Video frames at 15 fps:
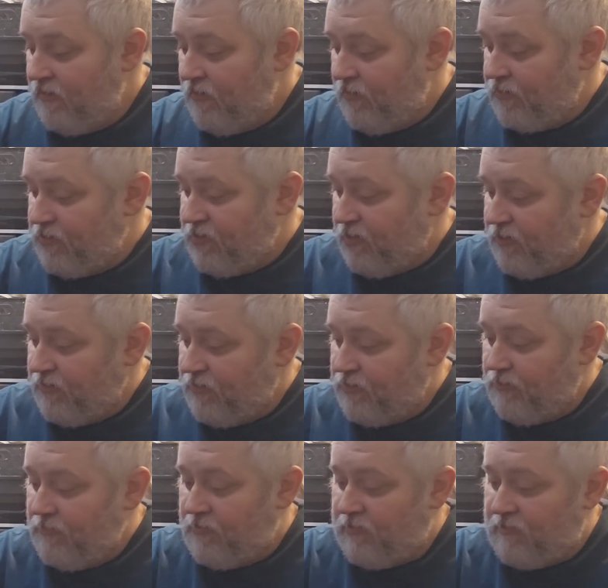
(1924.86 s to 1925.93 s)
going to start
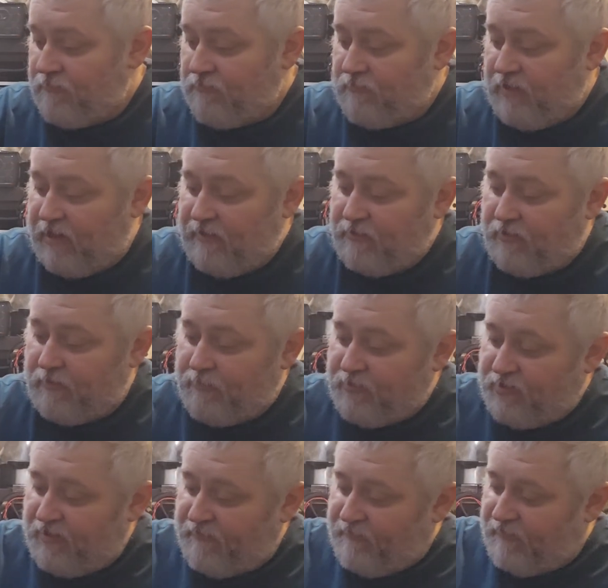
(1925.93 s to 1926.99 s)
doing that type of
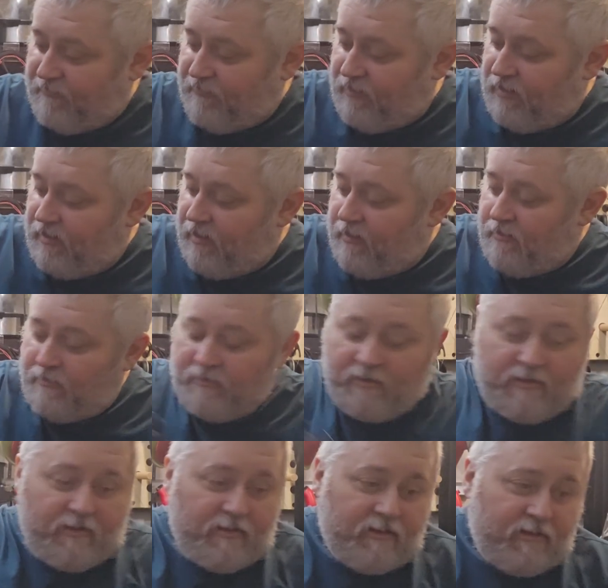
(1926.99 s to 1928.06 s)
stuff again.
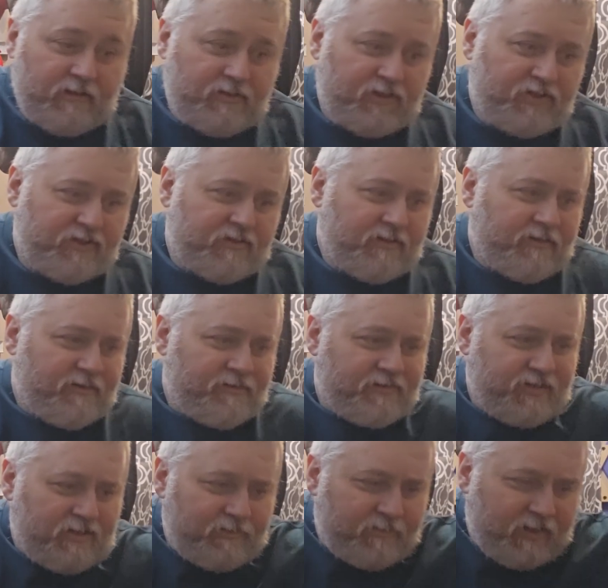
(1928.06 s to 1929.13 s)
It
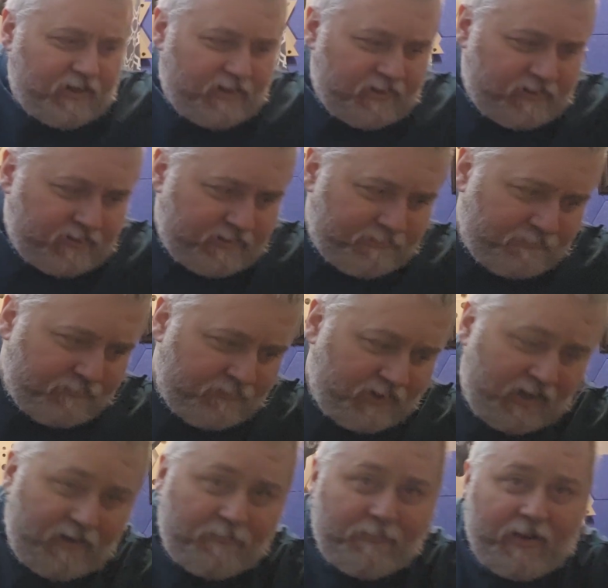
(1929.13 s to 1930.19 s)
seems like it
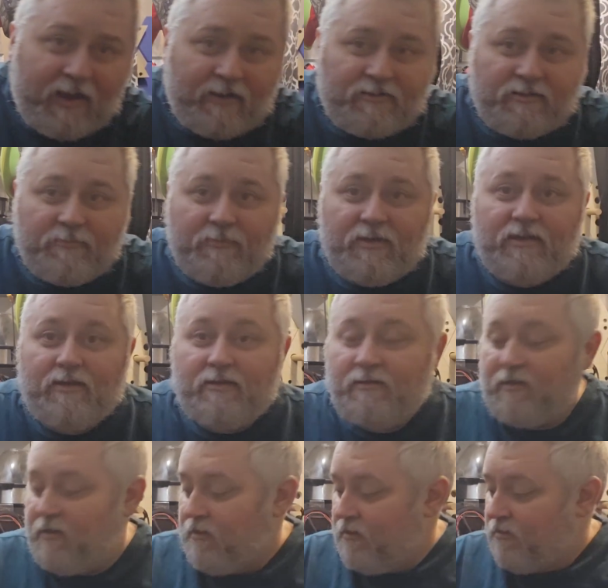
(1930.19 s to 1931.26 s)
came back to being
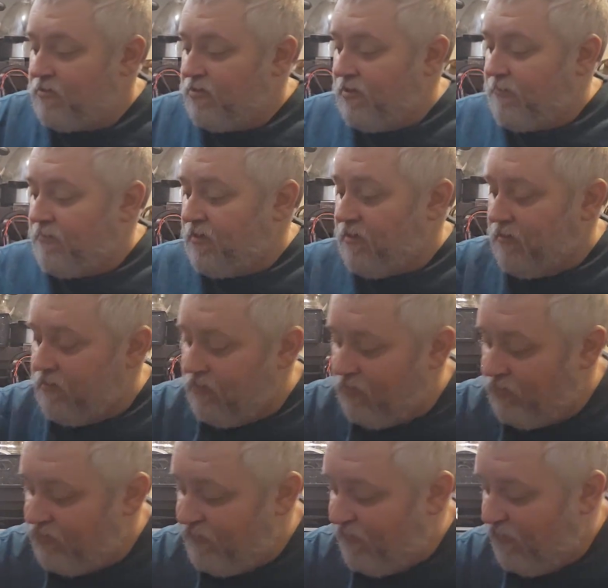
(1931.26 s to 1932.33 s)
something
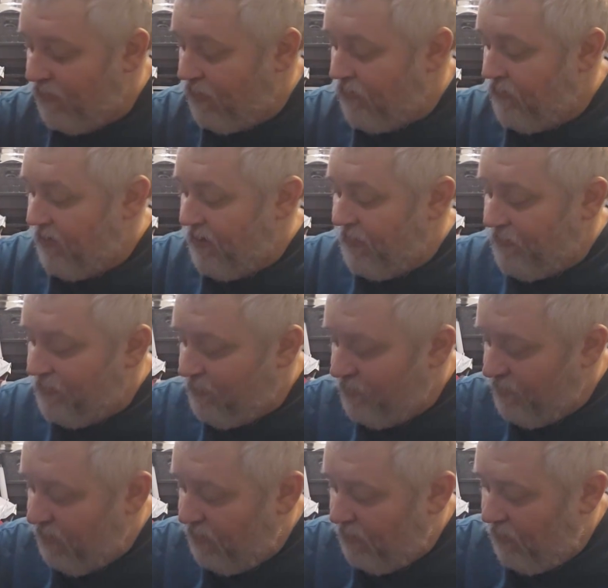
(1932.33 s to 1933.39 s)
useful
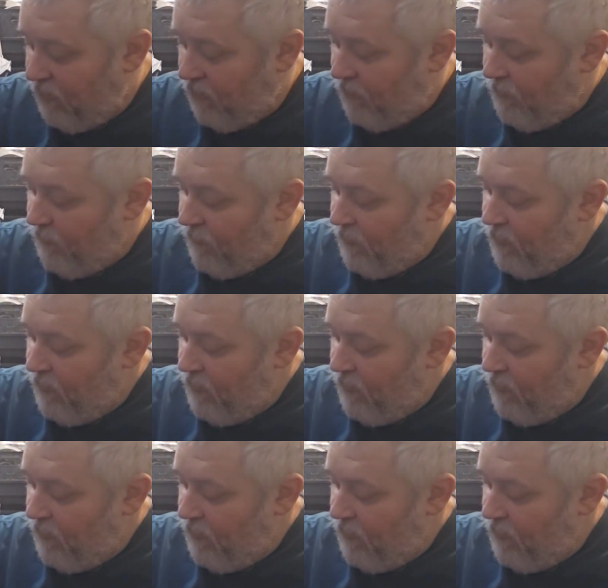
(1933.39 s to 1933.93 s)
that'll help.